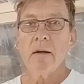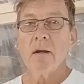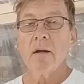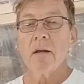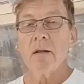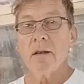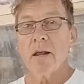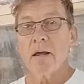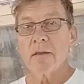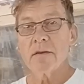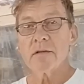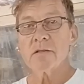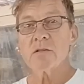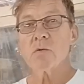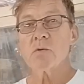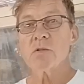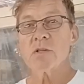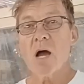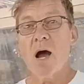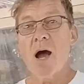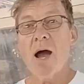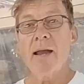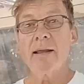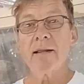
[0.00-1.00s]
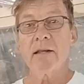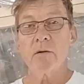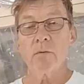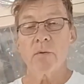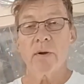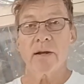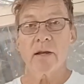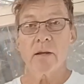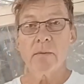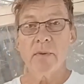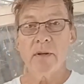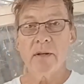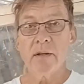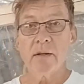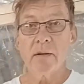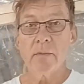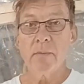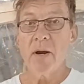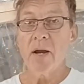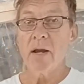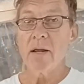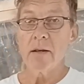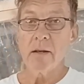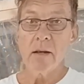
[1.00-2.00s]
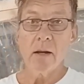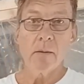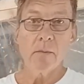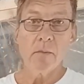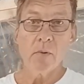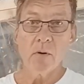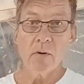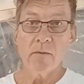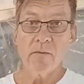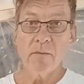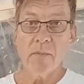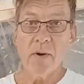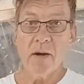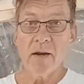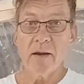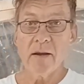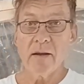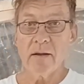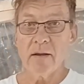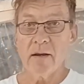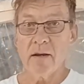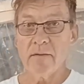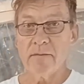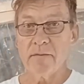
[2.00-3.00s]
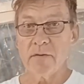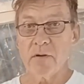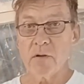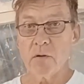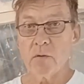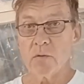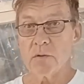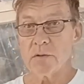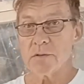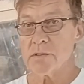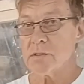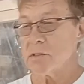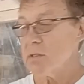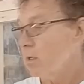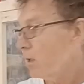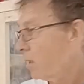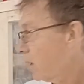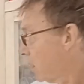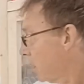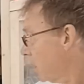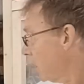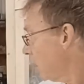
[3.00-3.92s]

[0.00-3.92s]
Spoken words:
Now, this was highly recommended by a number of my viewers.